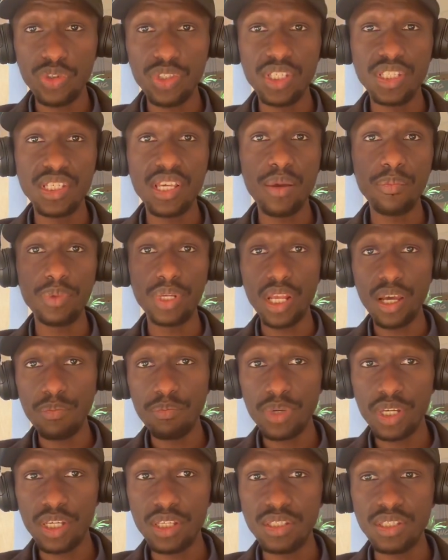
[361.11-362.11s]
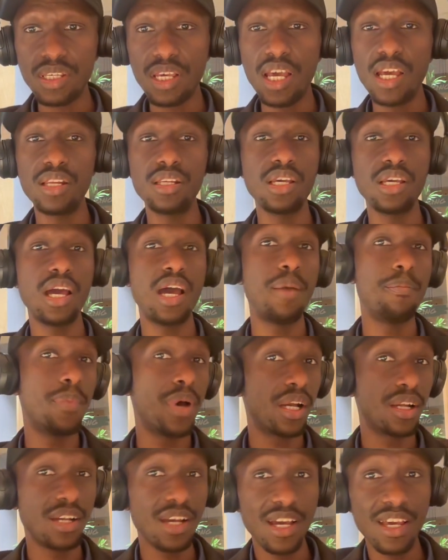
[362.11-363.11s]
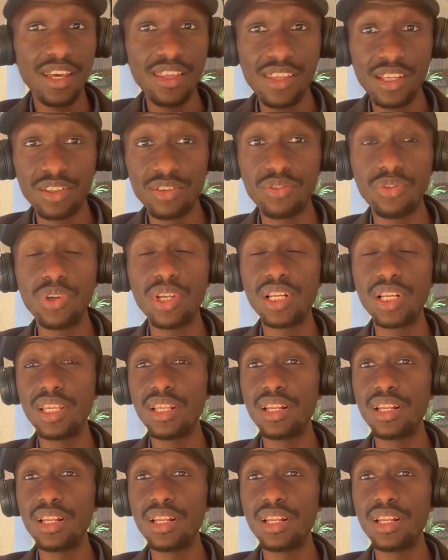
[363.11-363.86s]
some numbers, and I'm a guy that really